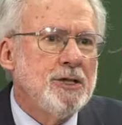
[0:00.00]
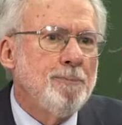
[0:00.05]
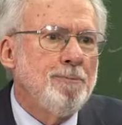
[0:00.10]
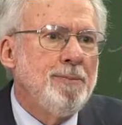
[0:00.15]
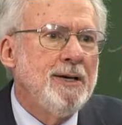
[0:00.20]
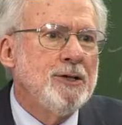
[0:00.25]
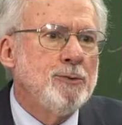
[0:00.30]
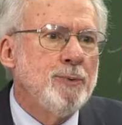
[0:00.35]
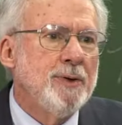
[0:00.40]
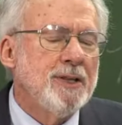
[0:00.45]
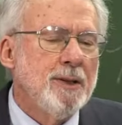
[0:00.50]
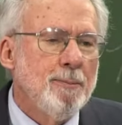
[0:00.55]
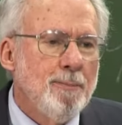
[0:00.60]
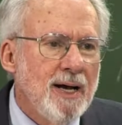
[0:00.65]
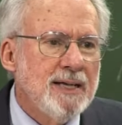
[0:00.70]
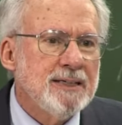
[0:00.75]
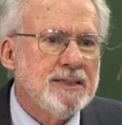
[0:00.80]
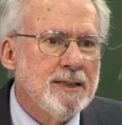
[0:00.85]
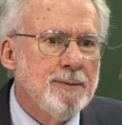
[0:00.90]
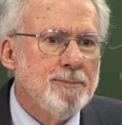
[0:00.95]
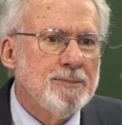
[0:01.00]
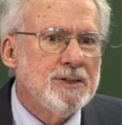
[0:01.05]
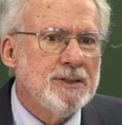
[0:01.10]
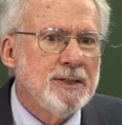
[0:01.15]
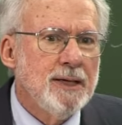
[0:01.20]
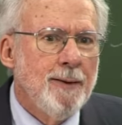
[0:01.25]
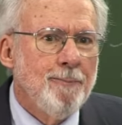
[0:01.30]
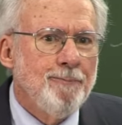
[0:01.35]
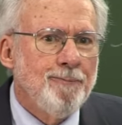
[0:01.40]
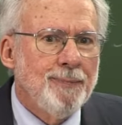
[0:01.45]
is at peace with the
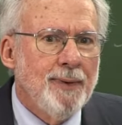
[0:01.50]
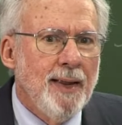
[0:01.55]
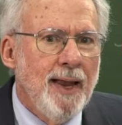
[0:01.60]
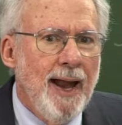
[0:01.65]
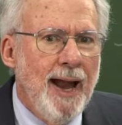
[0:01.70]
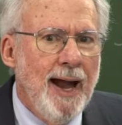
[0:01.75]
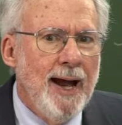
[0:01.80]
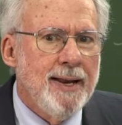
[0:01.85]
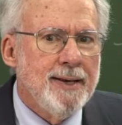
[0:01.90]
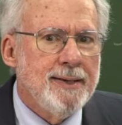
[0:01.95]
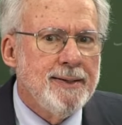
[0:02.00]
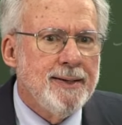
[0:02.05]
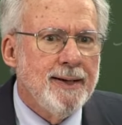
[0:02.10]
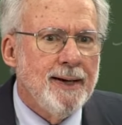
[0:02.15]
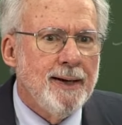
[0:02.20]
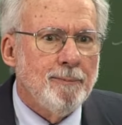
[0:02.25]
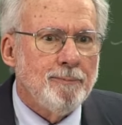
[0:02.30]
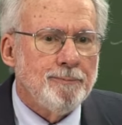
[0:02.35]
Muslims, and